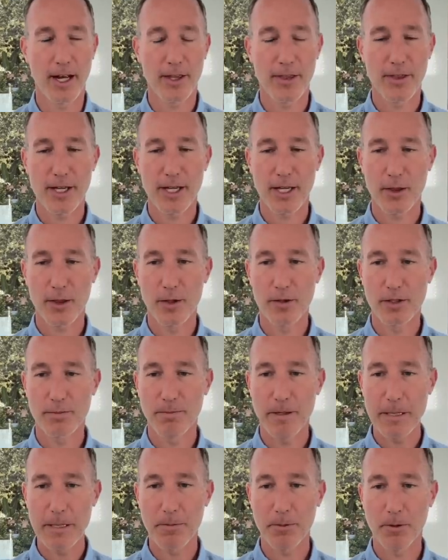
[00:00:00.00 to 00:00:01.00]
I think there's
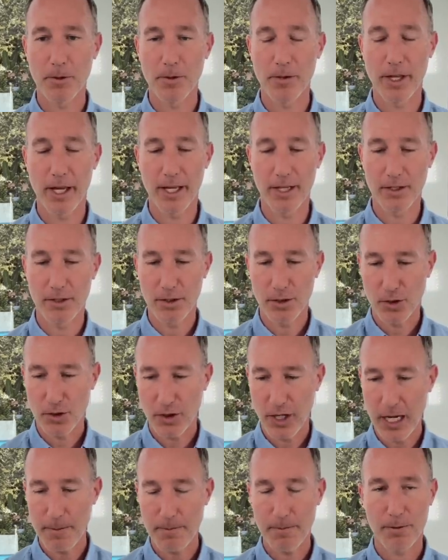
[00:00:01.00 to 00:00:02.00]
people that
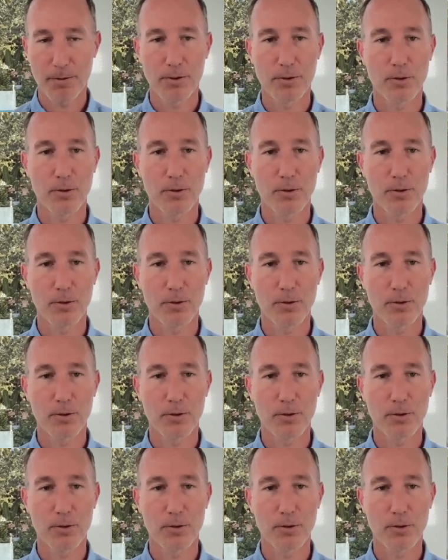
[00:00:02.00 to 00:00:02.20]
shape